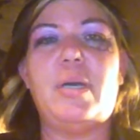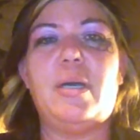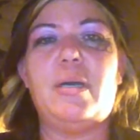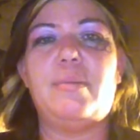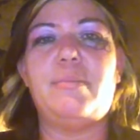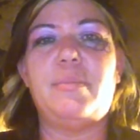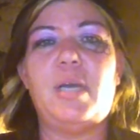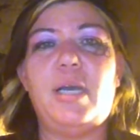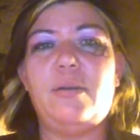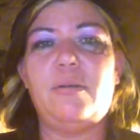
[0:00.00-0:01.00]

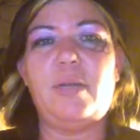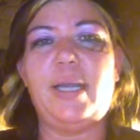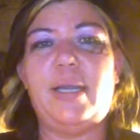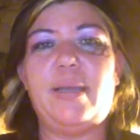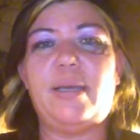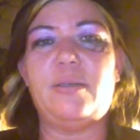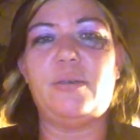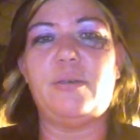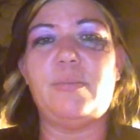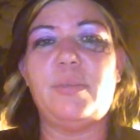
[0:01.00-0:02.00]
I don't like that
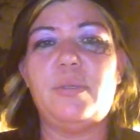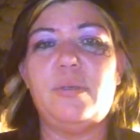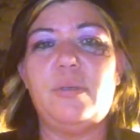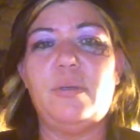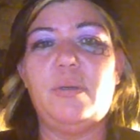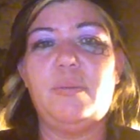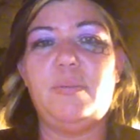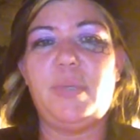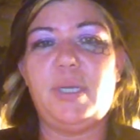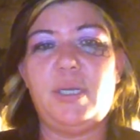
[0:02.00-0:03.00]
term,
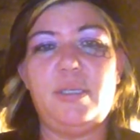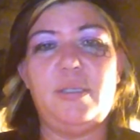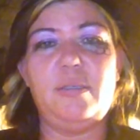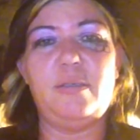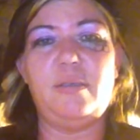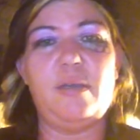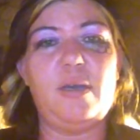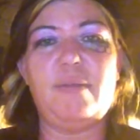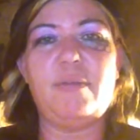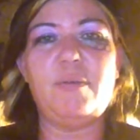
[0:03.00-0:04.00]
because
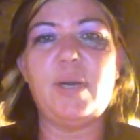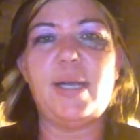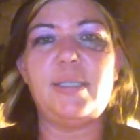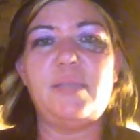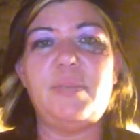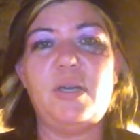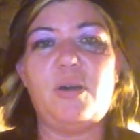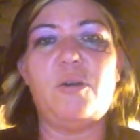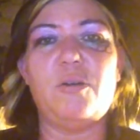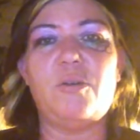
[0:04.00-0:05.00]
not everyone has to be
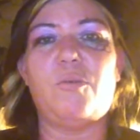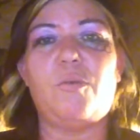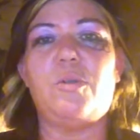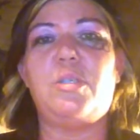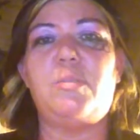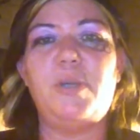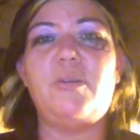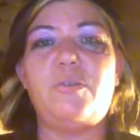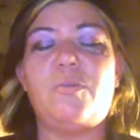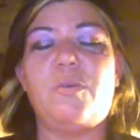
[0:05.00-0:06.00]
hardcore
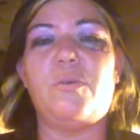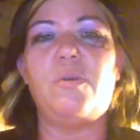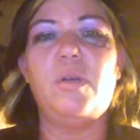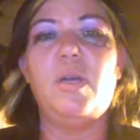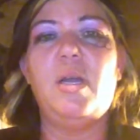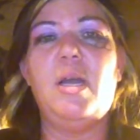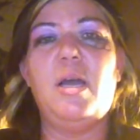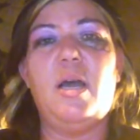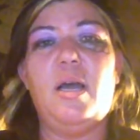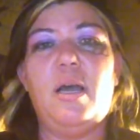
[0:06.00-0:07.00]
spiritual,
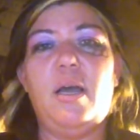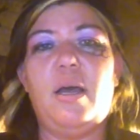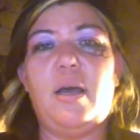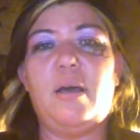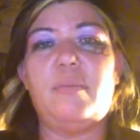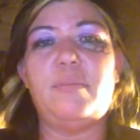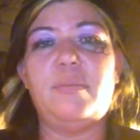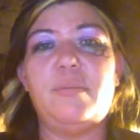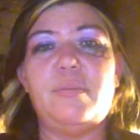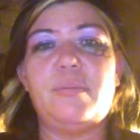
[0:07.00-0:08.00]

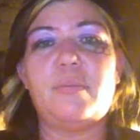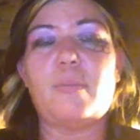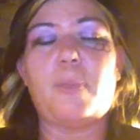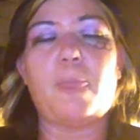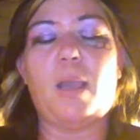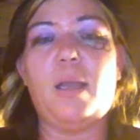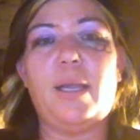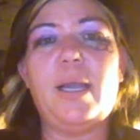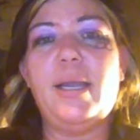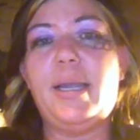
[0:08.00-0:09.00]

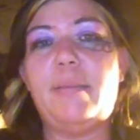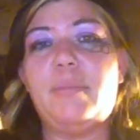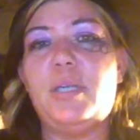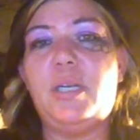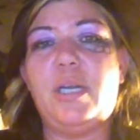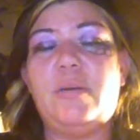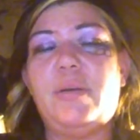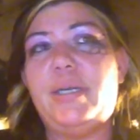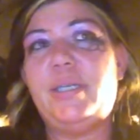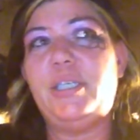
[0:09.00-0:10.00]
like I am, you know.
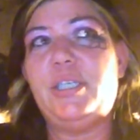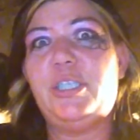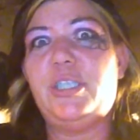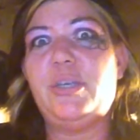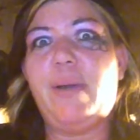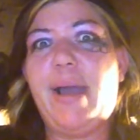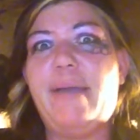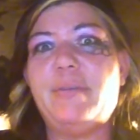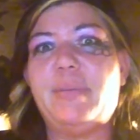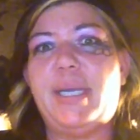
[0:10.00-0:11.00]
You just don't
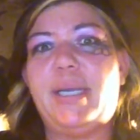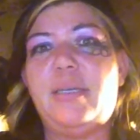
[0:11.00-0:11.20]
have to be.